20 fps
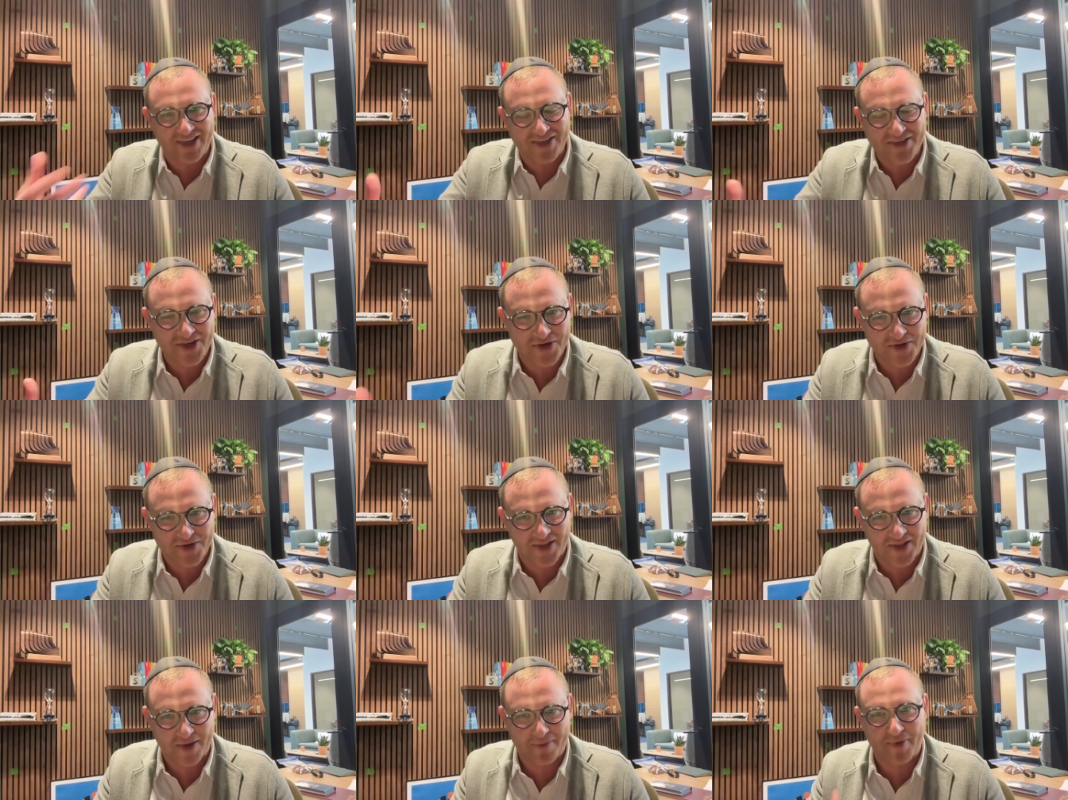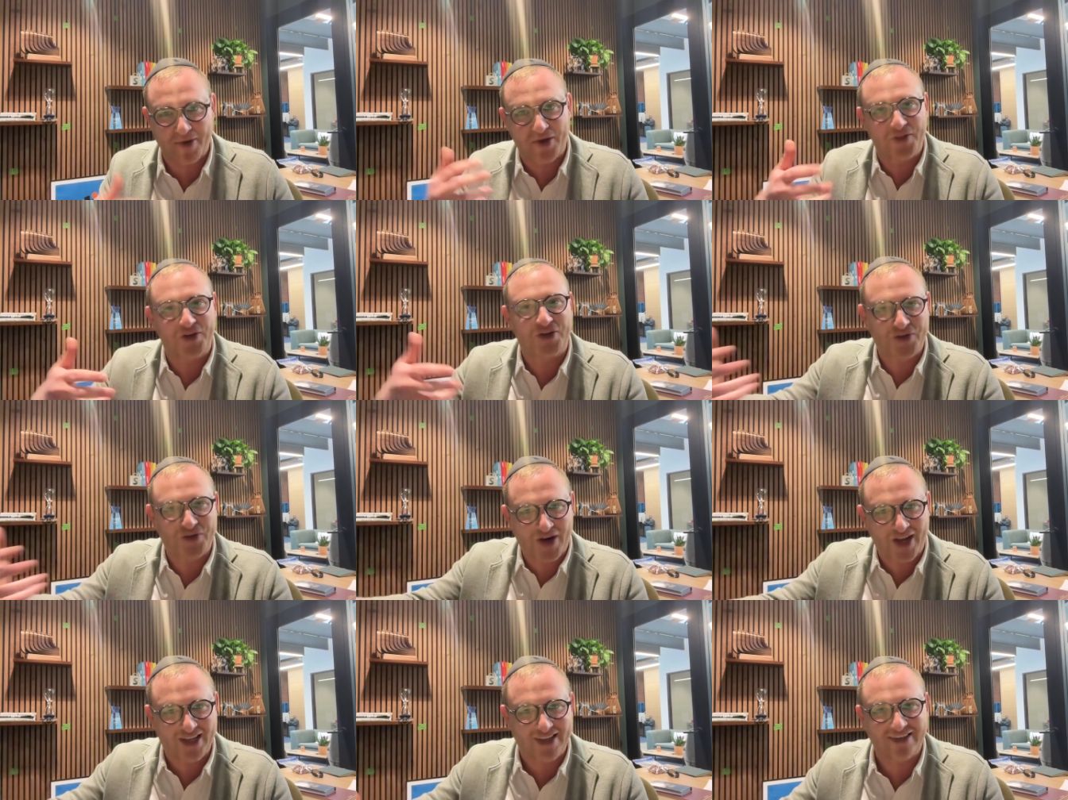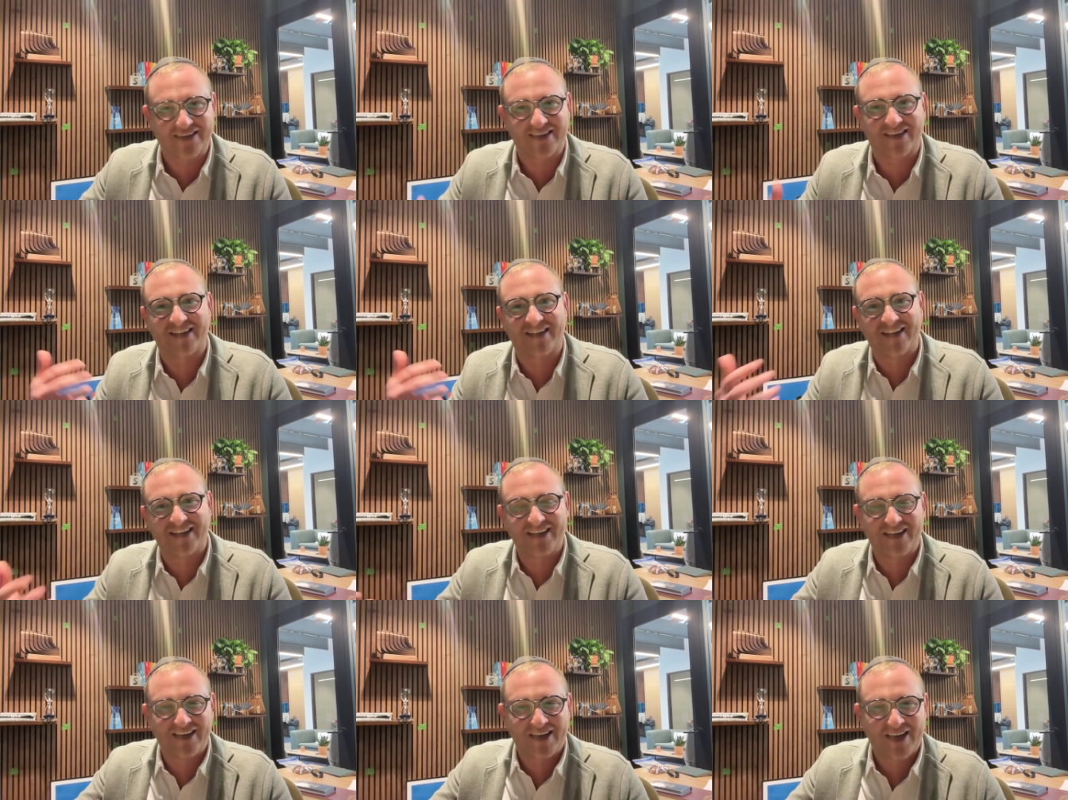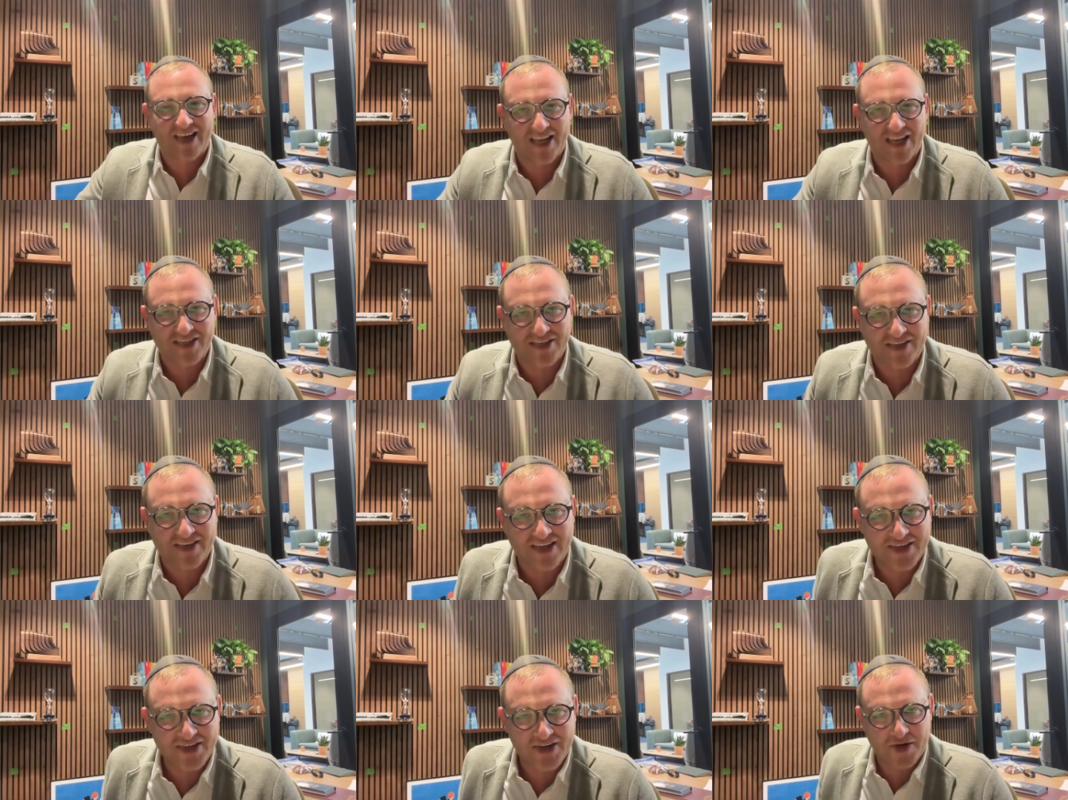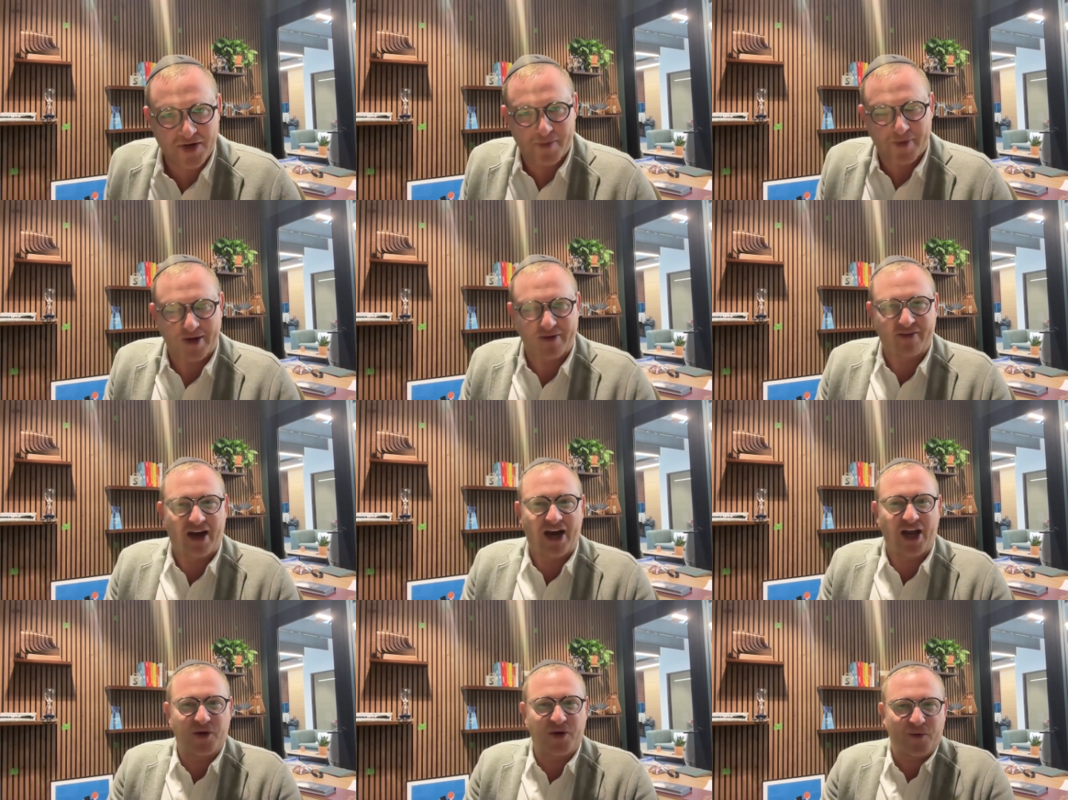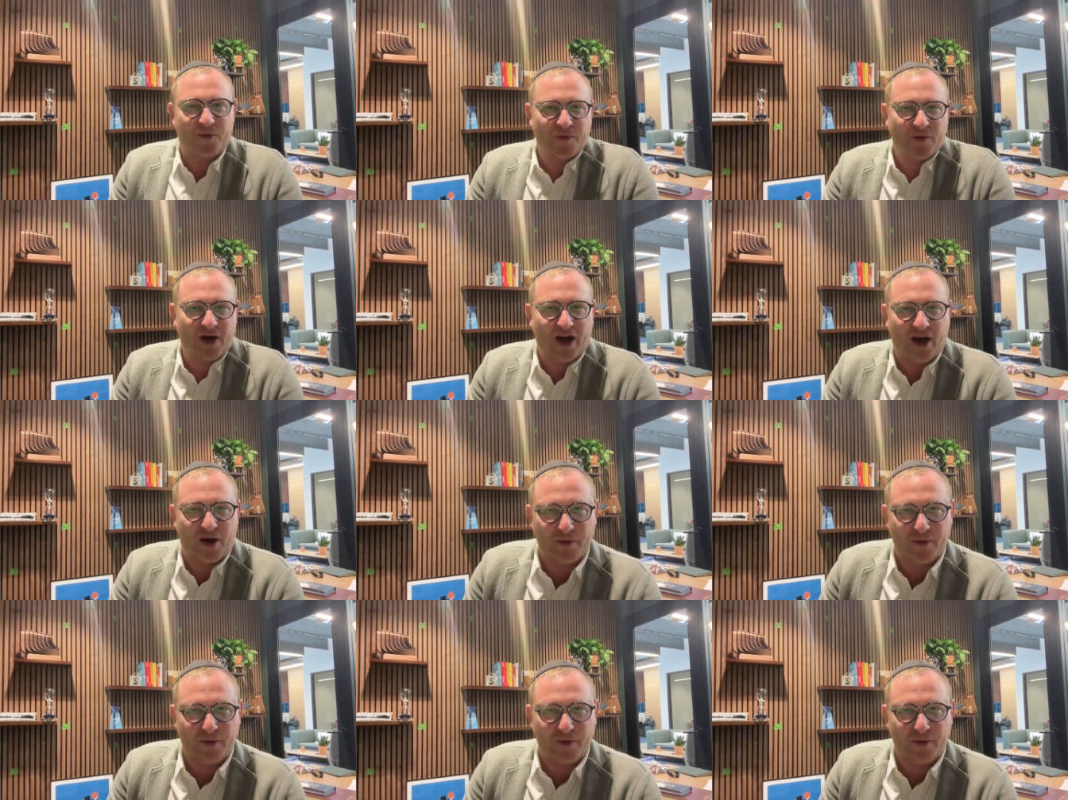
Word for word: continue to like be on the trends and and just continue to bring value uh,